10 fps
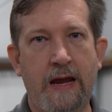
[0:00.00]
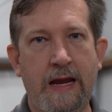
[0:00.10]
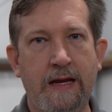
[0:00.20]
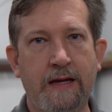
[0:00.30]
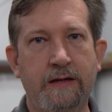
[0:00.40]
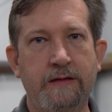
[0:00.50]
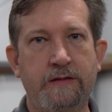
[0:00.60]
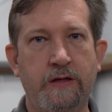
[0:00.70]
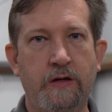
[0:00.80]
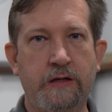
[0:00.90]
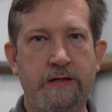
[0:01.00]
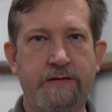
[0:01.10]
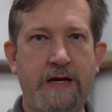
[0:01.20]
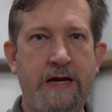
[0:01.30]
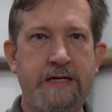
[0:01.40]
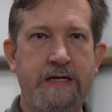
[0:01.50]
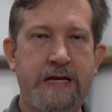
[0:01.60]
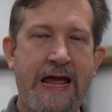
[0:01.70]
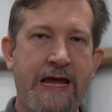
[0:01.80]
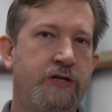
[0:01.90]
and decided
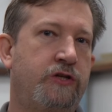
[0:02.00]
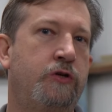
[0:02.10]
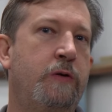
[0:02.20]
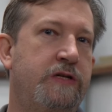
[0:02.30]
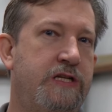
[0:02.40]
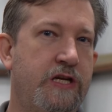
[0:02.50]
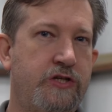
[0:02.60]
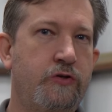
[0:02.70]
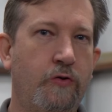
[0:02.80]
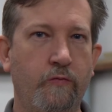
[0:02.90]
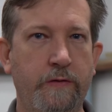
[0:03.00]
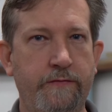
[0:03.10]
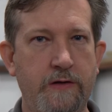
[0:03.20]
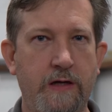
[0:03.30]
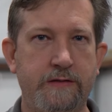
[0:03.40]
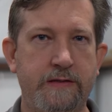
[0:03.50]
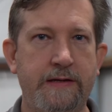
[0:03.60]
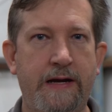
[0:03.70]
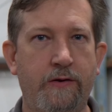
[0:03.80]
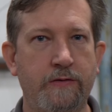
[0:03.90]
to add 2 additional riv nuts in
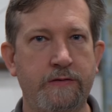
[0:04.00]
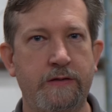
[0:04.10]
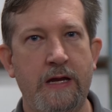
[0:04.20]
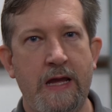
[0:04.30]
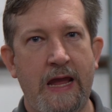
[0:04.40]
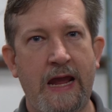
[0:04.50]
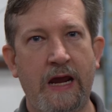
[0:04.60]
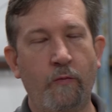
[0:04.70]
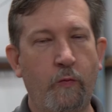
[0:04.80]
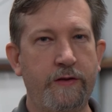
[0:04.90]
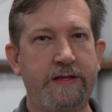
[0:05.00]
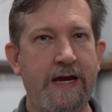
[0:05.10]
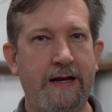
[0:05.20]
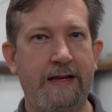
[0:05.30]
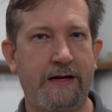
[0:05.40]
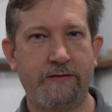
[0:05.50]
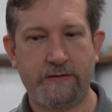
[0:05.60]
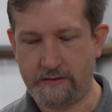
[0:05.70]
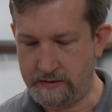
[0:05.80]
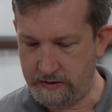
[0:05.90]
ours. And what that allows
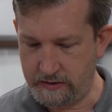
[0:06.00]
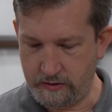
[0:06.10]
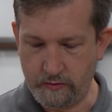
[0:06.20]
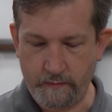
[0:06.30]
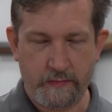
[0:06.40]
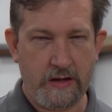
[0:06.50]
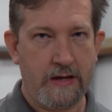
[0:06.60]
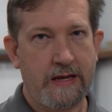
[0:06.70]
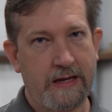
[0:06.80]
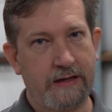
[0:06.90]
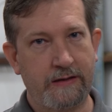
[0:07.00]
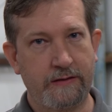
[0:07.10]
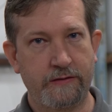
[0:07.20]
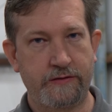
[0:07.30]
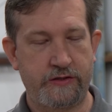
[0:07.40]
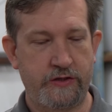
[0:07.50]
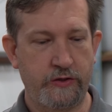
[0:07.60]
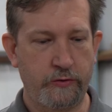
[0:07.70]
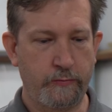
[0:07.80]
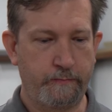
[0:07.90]
us to do is
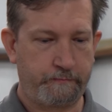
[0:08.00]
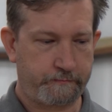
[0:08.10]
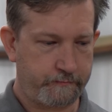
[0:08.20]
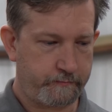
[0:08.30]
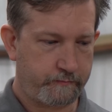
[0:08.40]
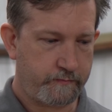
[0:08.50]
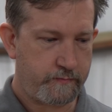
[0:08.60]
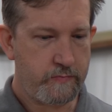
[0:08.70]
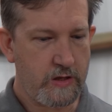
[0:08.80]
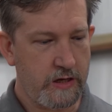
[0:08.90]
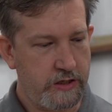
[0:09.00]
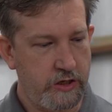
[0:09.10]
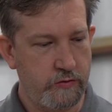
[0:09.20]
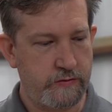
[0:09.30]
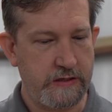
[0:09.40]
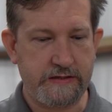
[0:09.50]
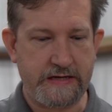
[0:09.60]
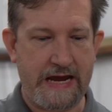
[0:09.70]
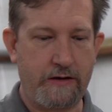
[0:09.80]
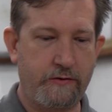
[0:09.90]
to use these
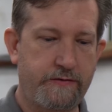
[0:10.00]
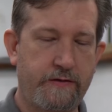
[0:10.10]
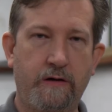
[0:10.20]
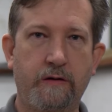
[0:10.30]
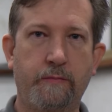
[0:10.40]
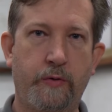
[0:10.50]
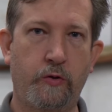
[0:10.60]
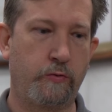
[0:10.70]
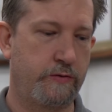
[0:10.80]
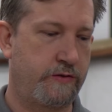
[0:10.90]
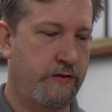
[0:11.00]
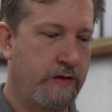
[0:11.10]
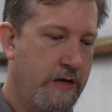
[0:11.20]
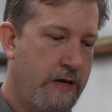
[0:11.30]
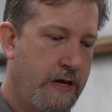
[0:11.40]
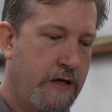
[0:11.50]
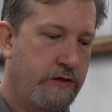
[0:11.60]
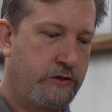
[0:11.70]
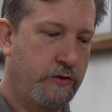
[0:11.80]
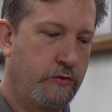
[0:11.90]
countersunk bolts
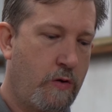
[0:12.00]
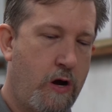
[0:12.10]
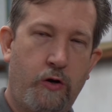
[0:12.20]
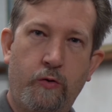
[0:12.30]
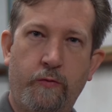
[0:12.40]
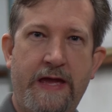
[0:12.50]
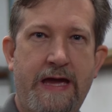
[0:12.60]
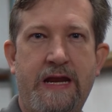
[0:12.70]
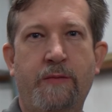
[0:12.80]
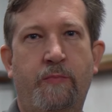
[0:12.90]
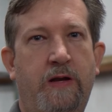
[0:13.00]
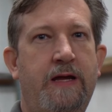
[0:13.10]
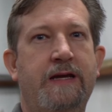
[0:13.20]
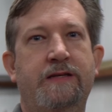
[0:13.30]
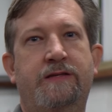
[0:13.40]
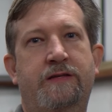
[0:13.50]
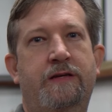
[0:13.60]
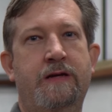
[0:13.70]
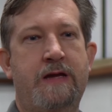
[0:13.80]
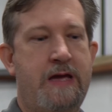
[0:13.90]
to hold that in place,
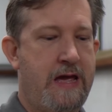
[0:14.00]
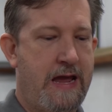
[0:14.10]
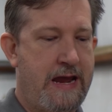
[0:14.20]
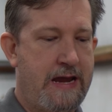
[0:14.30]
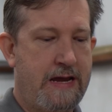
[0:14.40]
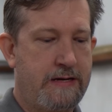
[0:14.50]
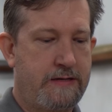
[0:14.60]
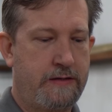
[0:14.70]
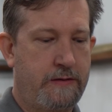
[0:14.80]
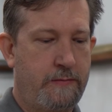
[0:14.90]
and